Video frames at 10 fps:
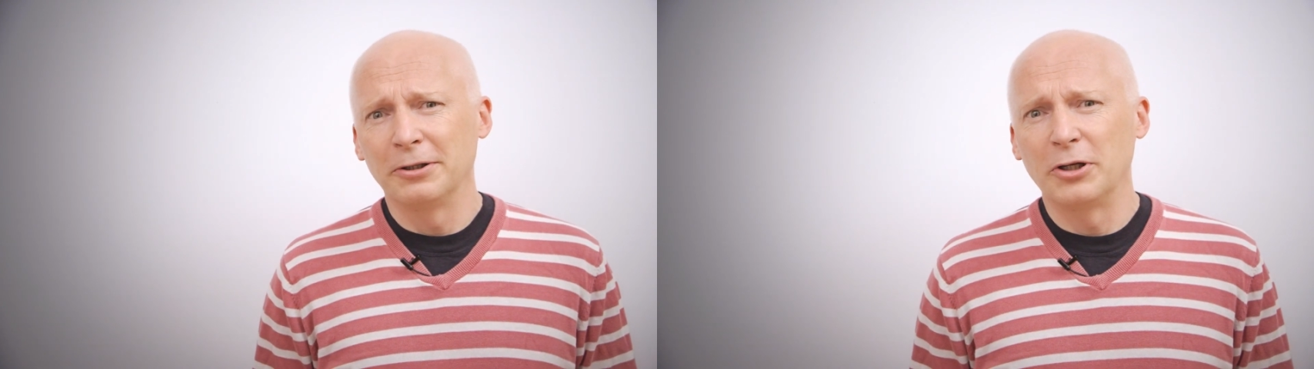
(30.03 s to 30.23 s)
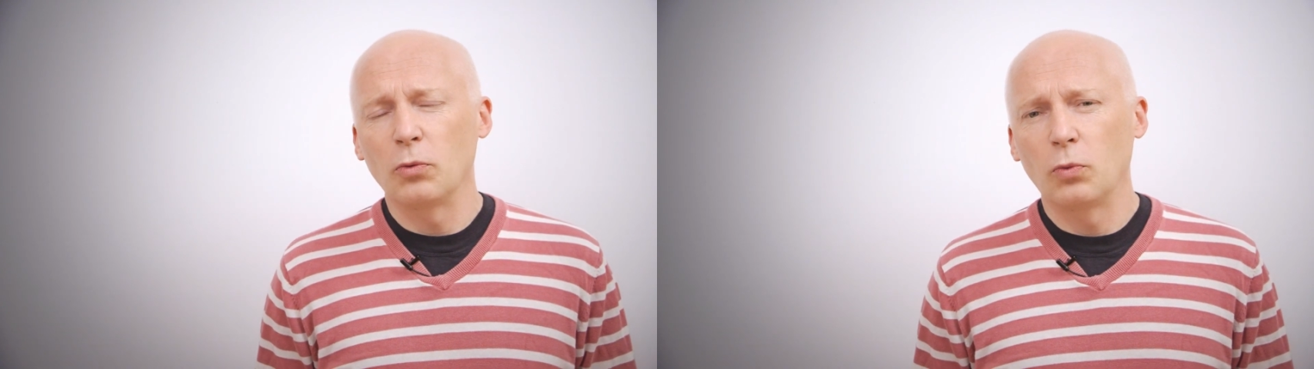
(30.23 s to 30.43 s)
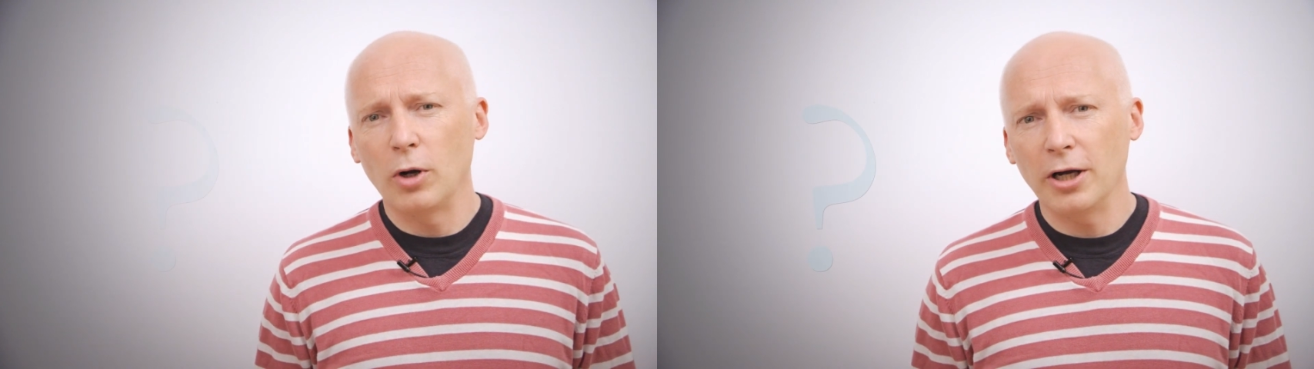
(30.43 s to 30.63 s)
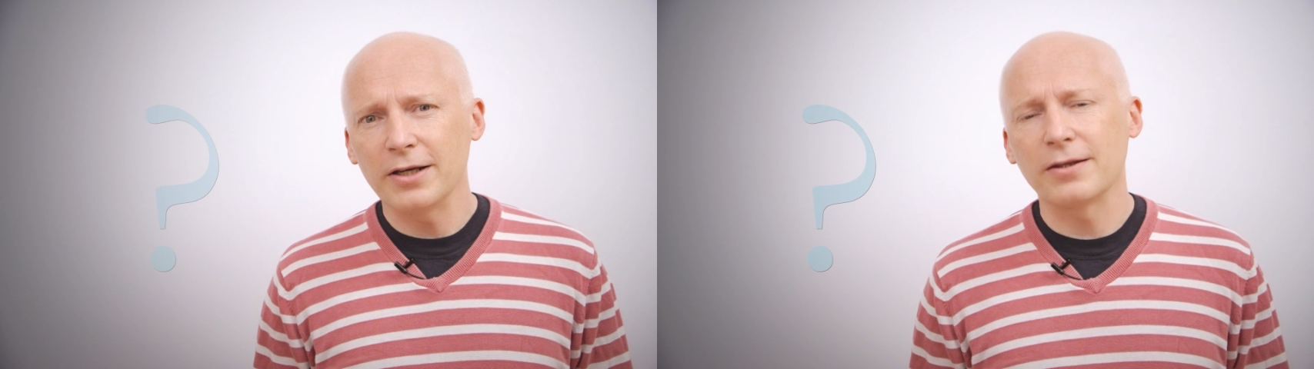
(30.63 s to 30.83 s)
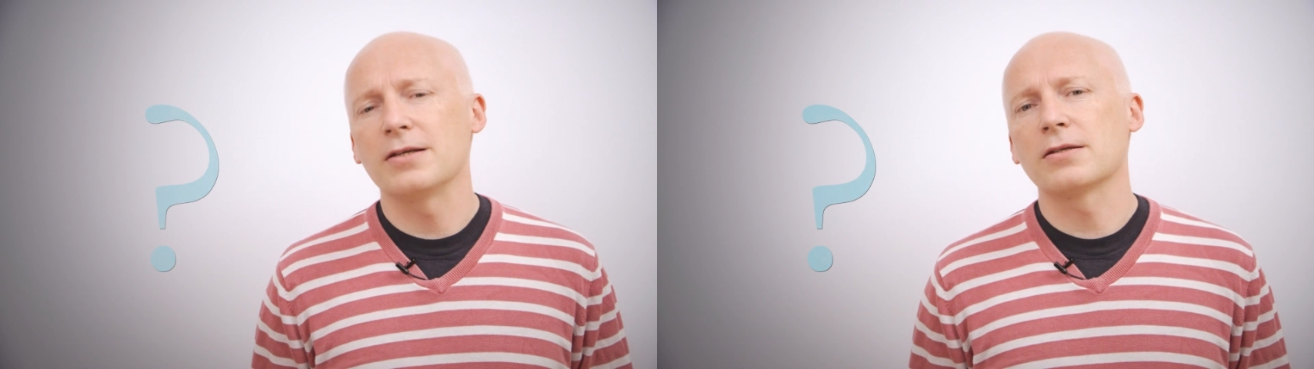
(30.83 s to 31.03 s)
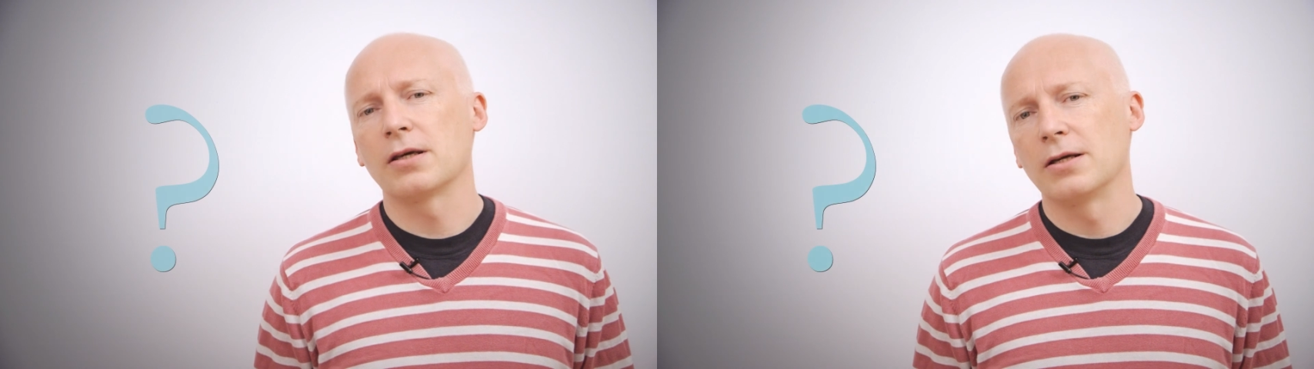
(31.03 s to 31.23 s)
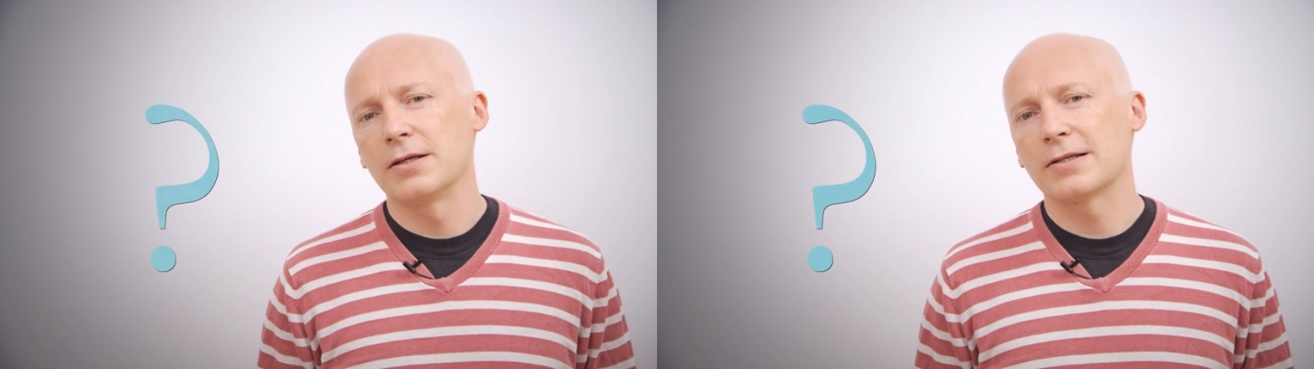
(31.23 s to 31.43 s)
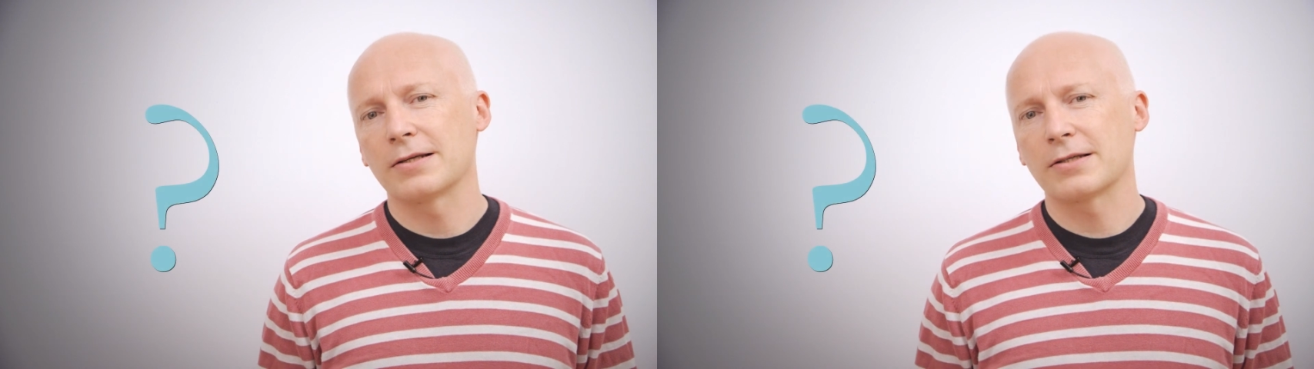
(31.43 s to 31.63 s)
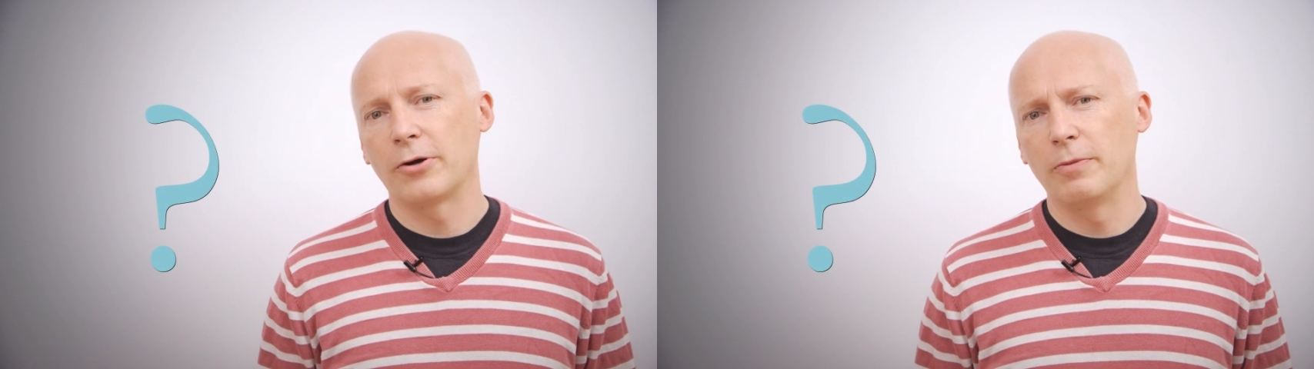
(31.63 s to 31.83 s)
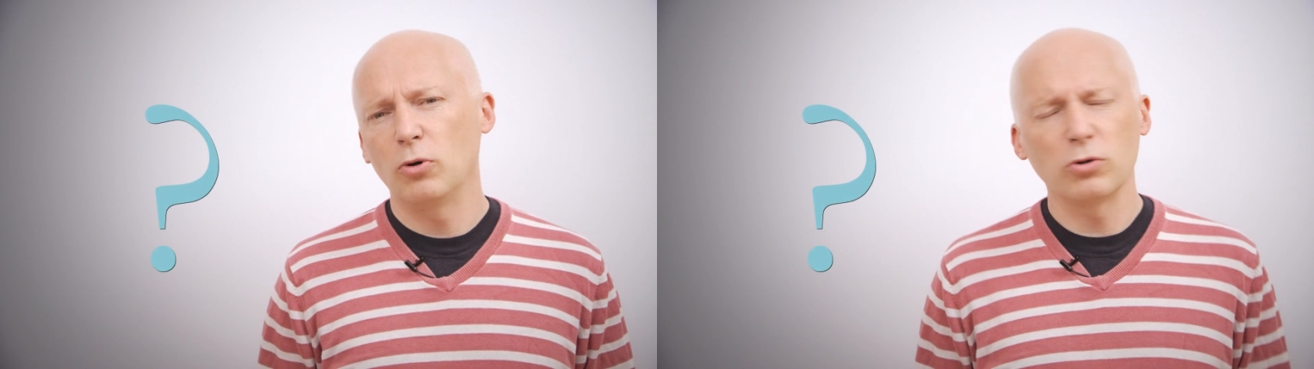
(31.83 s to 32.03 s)
why are these things
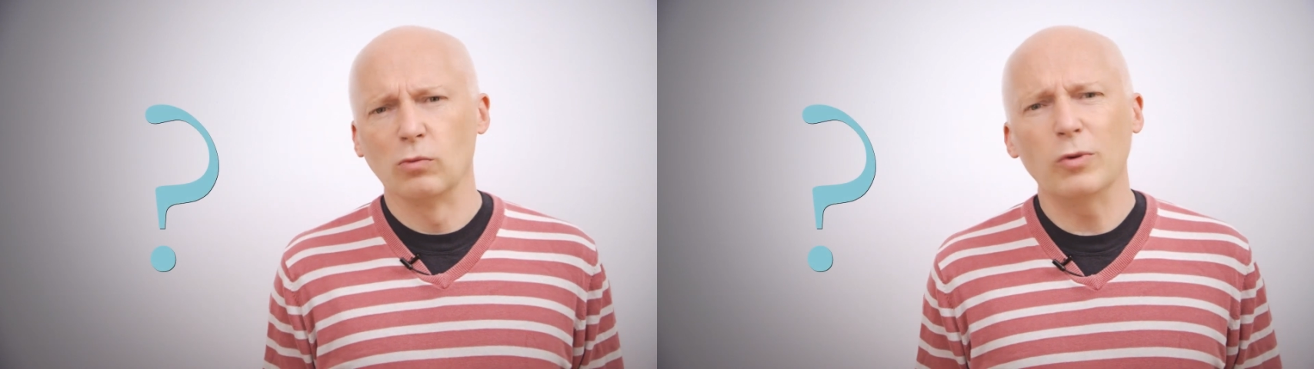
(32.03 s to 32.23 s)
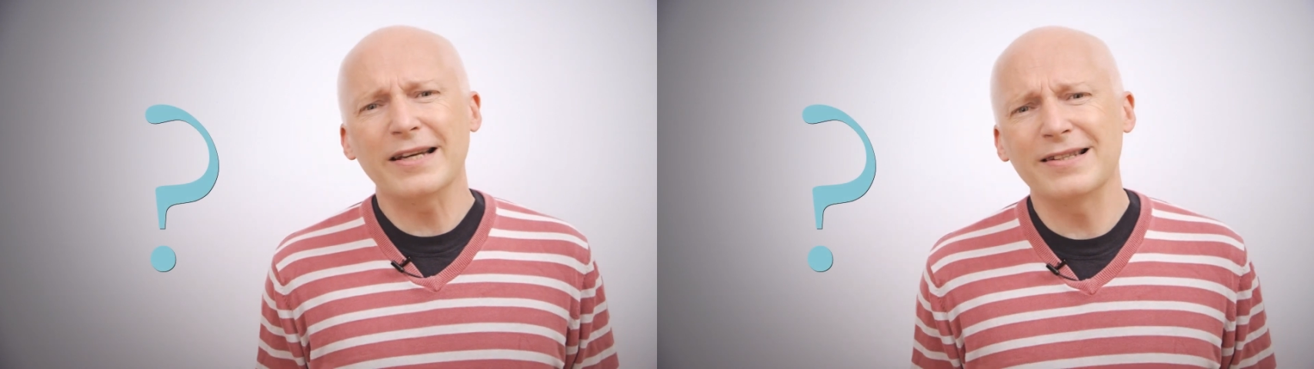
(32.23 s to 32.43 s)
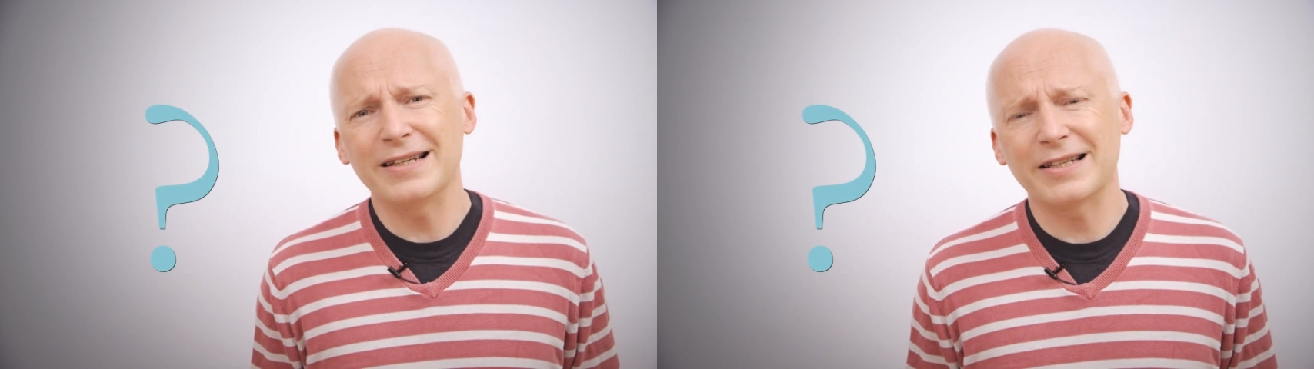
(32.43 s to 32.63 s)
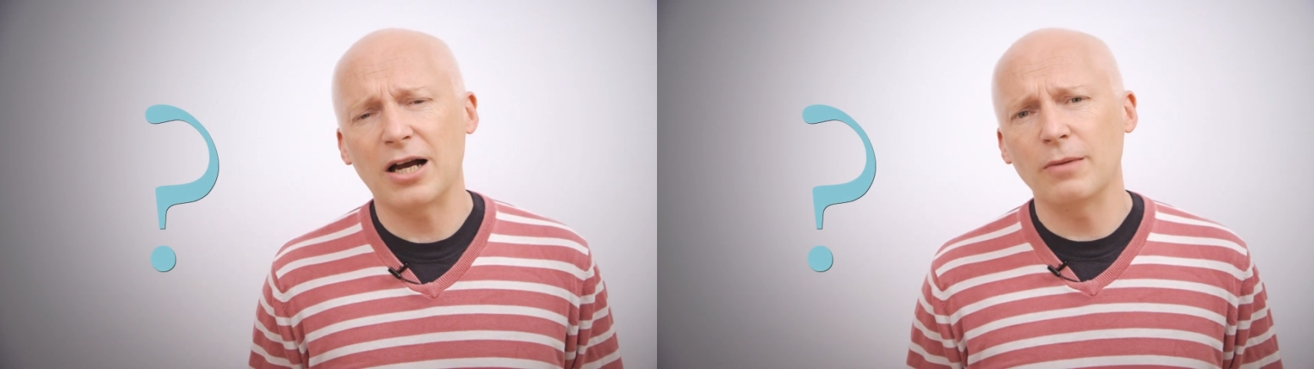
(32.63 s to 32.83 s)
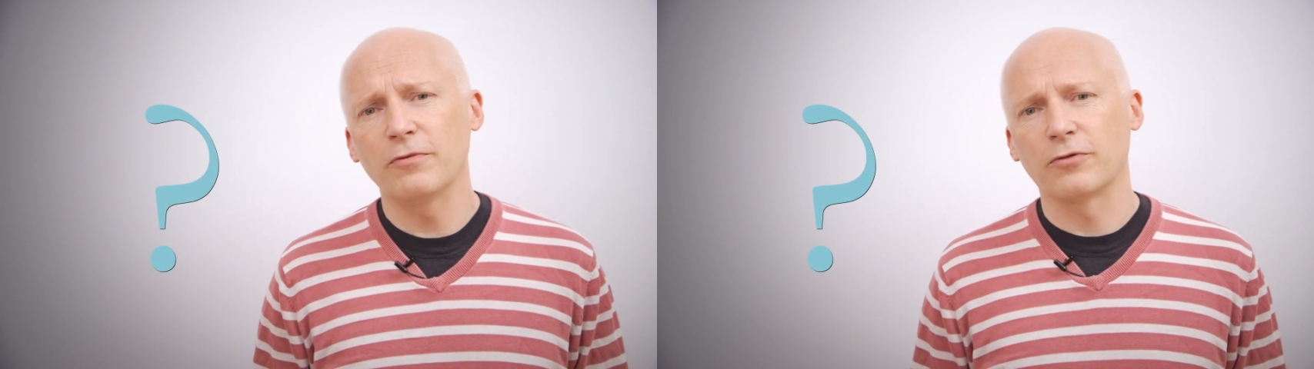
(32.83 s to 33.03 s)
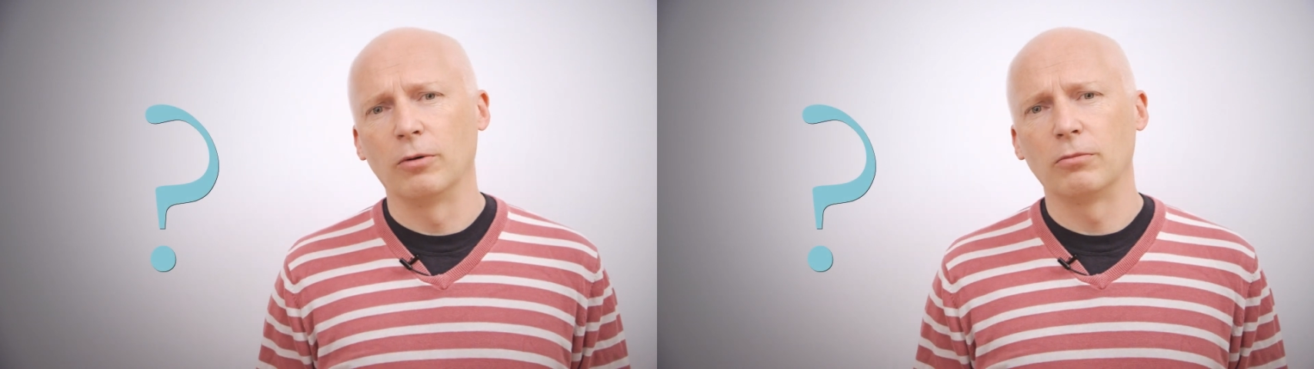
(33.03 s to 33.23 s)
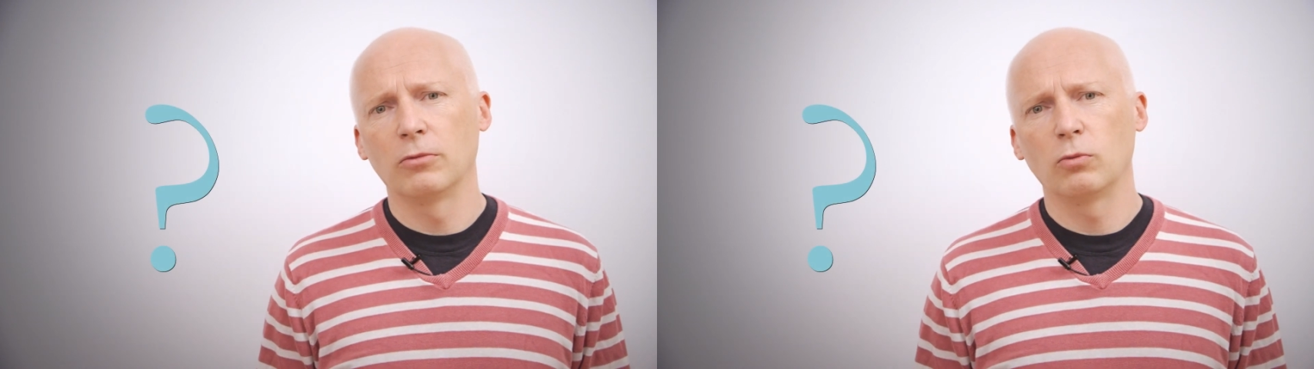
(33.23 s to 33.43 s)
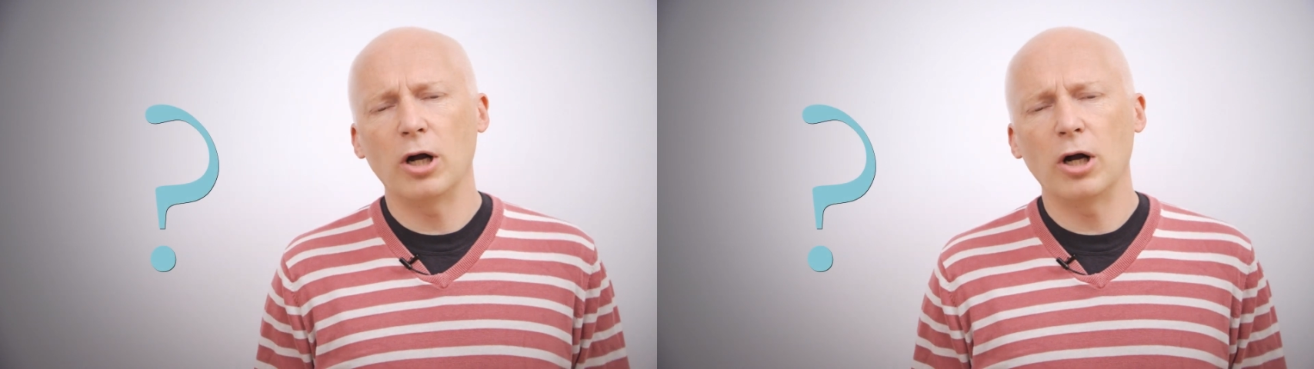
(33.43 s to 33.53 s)
so important? Where did they come from?